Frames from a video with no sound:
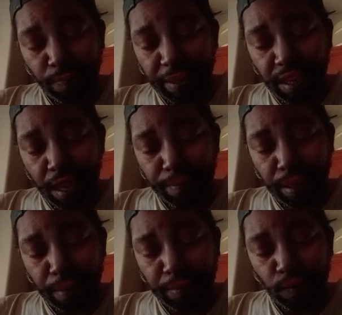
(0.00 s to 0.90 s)

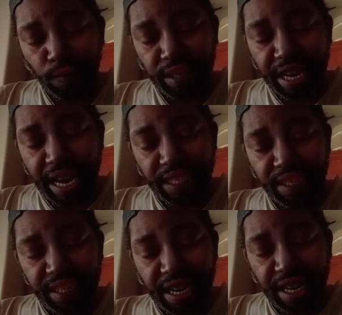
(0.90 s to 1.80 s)
become
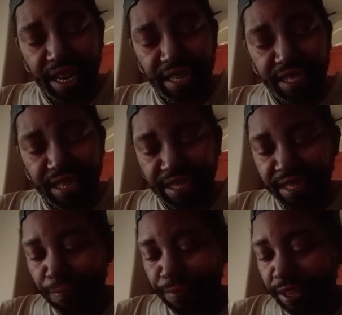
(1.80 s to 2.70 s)
WZNG in
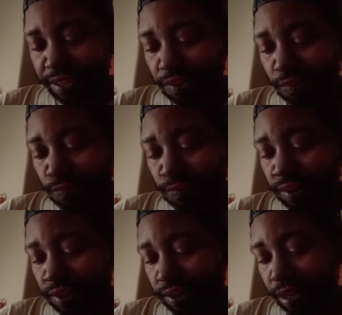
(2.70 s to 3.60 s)
1972,
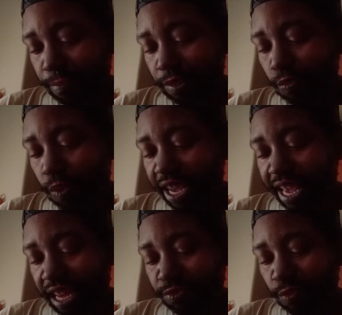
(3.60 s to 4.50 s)

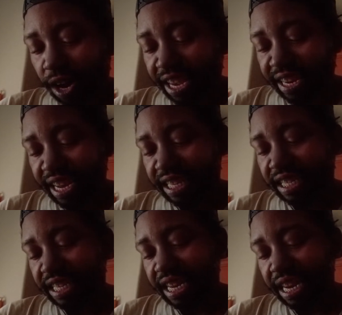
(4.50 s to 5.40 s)
WYXY in
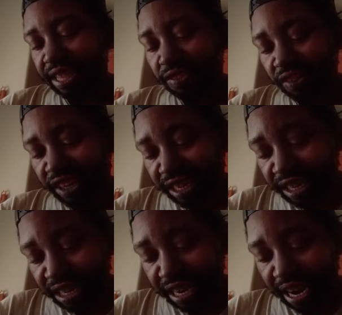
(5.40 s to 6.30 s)

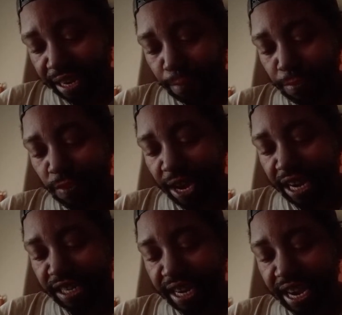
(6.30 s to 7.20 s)
1983, and
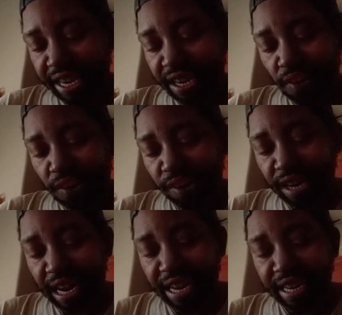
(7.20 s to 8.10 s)

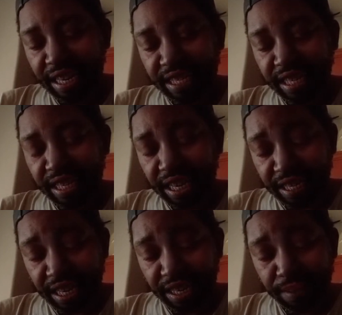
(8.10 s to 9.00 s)
WHNR in
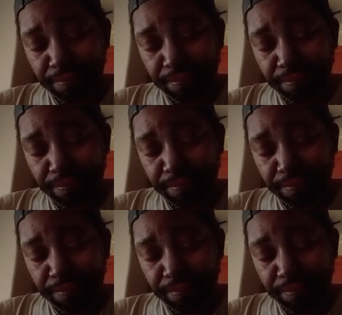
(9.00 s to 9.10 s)
1990.